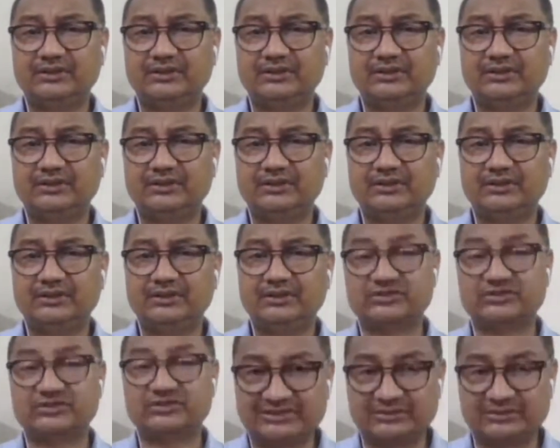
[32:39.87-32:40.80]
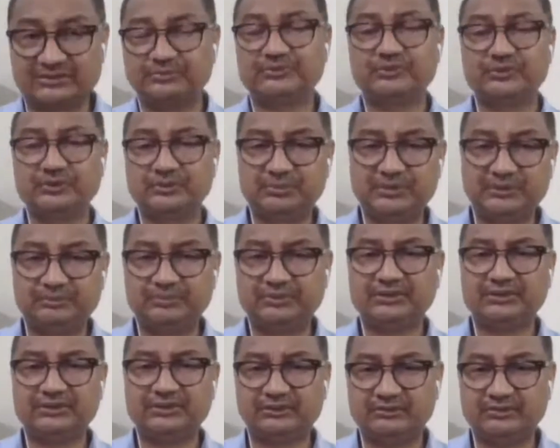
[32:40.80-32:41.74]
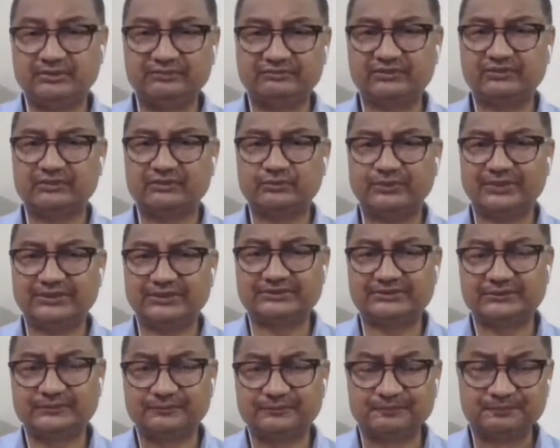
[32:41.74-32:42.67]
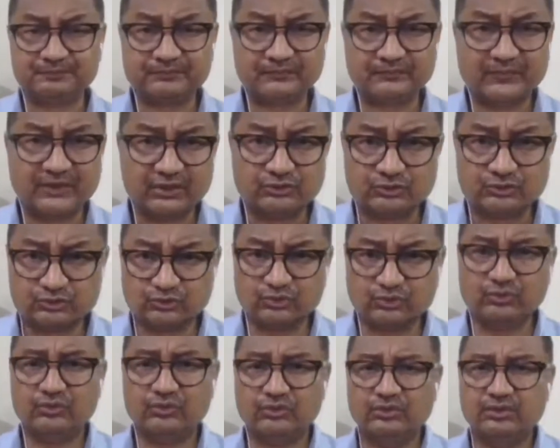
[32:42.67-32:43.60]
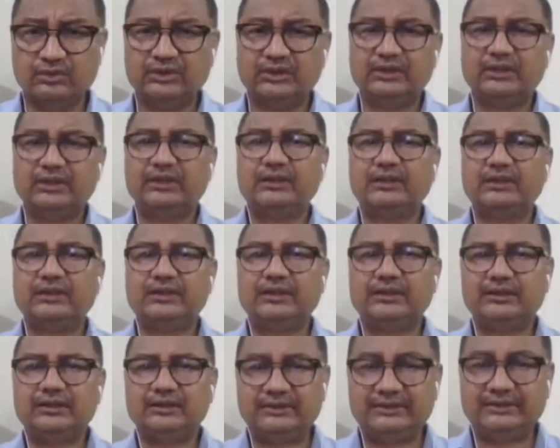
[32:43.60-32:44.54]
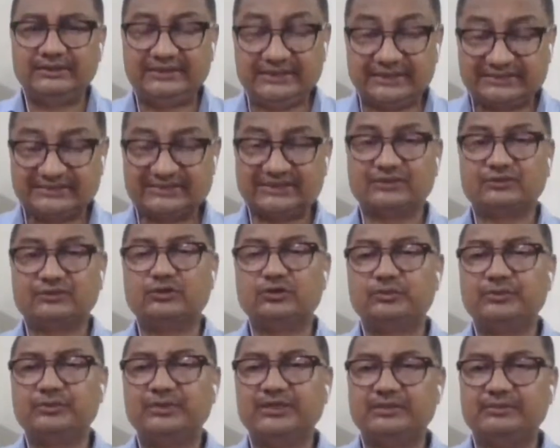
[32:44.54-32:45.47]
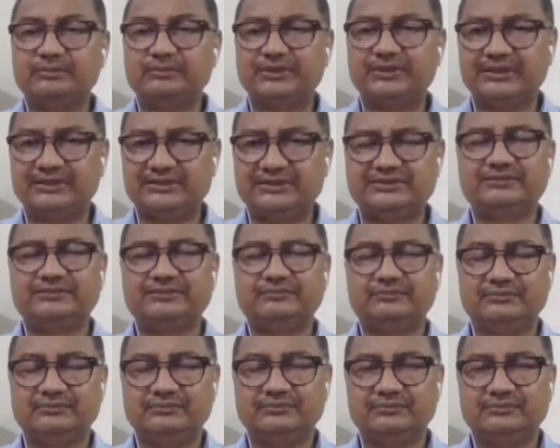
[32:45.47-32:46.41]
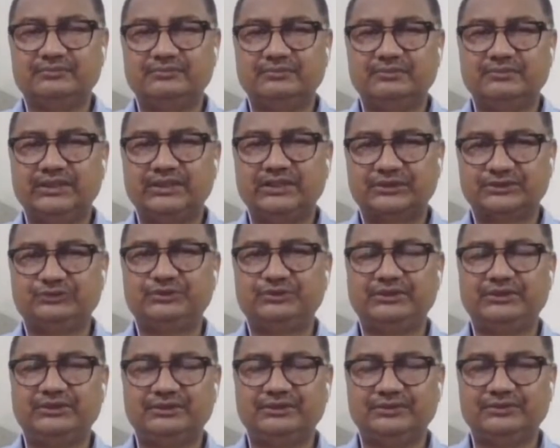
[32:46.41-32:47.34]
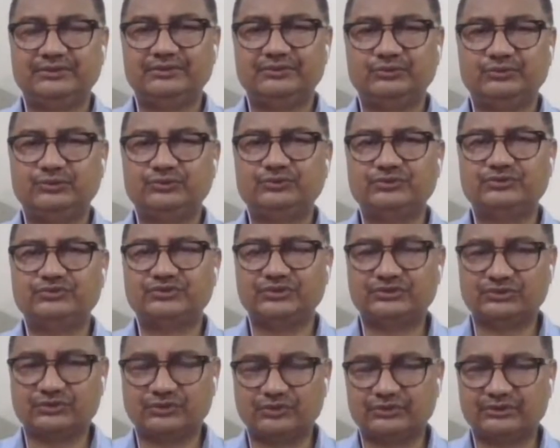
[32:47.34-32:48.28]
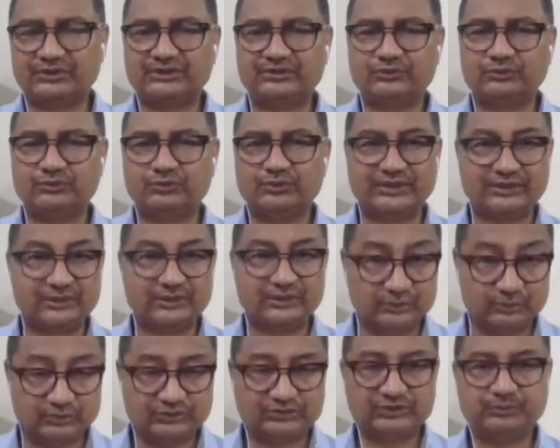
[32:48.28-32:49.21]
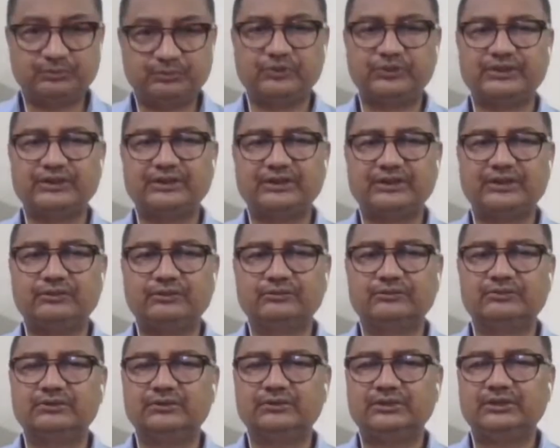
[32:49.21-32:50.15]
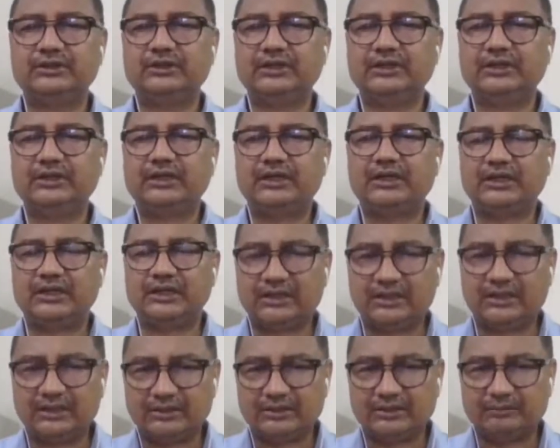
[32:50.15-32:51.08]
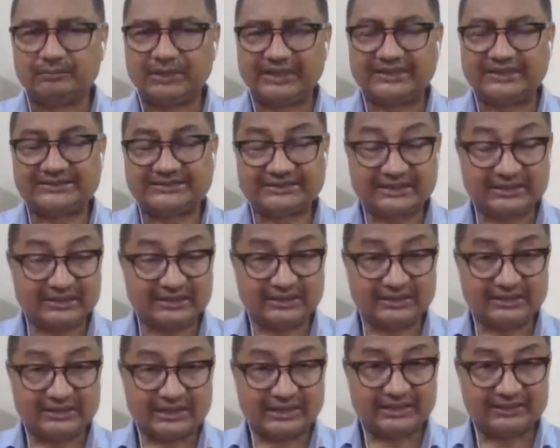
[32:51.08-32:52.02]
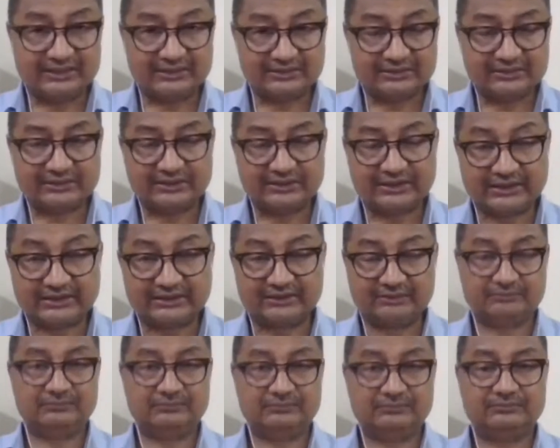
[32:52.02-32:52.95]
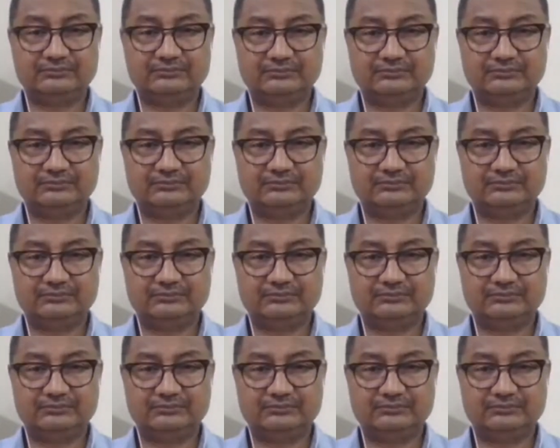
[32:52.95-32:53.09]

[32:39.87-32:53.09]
The consumption is thrust upon the people in different ways. So, uh, this economic imperialism, actually, which was resorted to and he, which he pointed out, uh, by a single island kingdom,